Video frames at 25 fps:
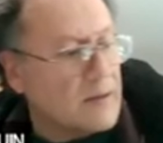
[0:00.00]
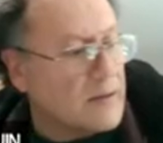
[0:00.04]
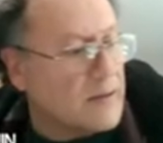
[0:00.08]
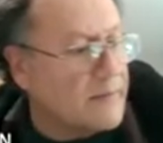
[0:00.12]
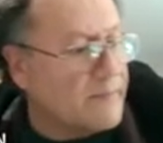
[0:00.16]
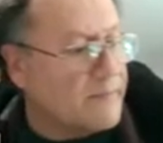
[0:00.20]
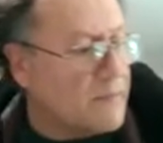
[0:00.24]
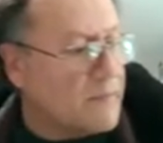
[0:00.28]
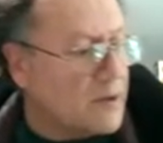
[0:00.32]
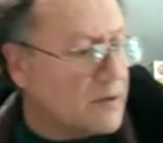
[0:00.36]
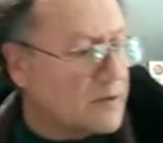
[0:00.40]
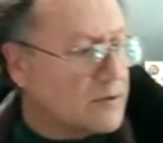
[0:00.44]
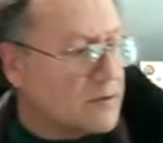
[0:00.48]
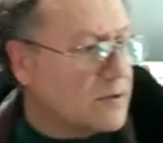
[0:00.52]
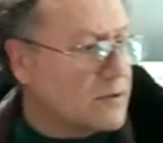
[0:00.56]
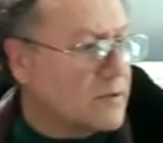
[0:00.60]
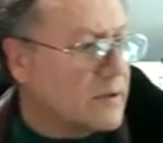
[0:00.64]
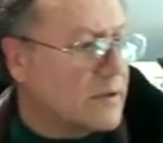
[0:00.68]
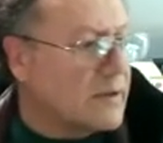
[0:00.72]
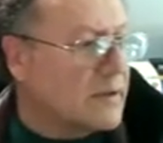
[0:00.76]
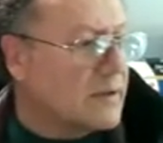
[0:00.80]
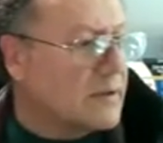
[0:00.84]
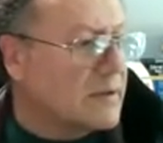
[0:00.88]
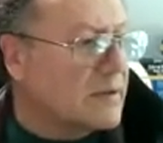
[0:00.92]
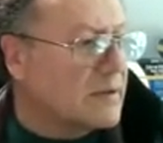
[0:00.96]
button
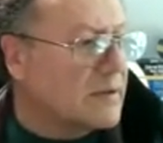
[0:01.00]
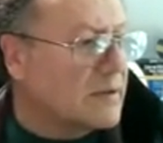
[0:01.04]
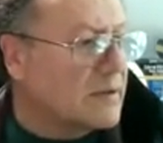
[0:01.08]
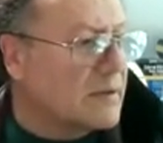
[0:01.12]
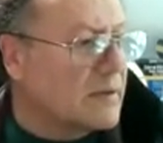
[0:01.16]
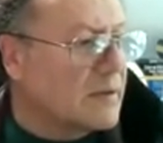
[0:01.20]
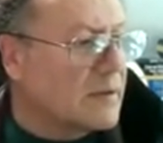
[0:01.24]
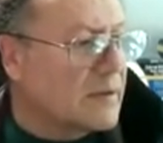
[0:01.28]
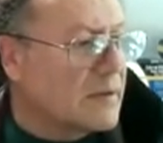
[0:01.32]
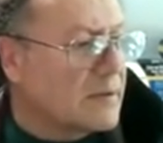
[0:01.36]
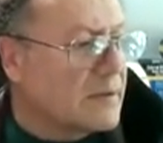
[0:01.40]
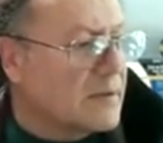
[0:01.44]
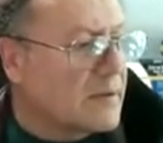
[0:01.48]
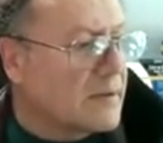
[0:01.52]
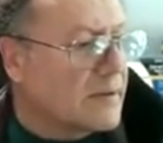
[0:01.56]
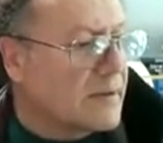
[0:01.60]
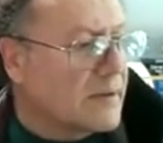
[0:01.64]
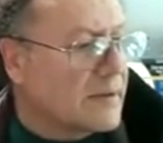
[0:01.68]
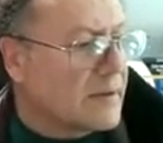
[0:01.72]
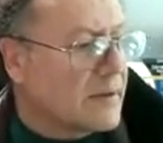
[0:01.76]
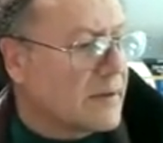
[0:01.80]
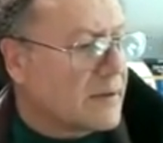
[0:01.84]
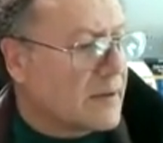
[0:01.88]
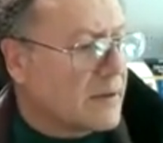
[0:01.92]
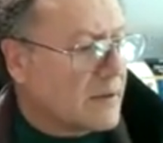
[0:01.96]
in the
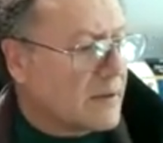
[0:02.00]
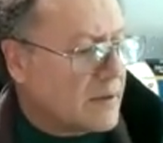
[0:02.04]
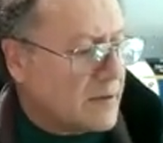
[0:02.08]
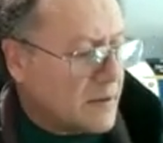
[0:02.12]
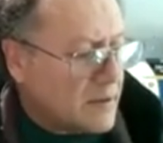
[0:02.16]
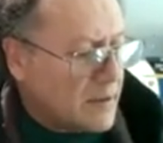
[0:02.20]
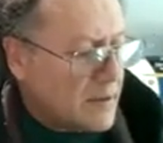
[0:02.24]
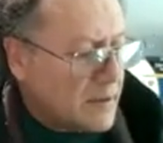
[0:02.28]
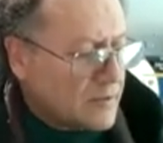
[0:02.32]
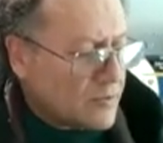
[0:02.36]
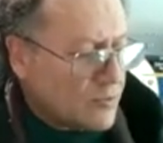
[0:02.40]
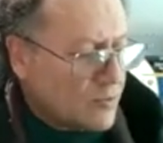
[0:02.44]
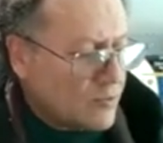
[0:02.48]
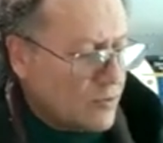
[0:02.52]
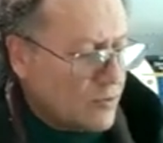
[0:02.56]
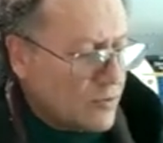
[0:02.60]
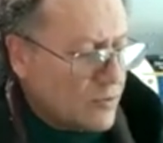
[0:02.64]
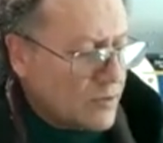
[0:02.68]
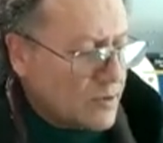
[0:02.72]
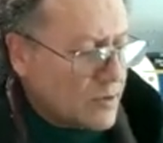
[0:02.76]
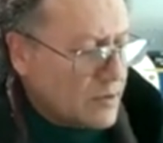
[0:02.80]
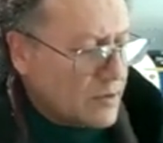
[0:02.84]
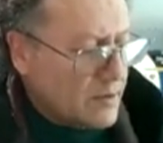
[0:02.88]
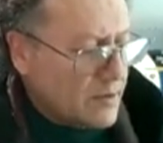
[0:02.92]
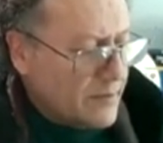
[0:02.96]

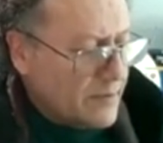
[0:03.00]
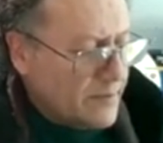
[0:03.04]
classwork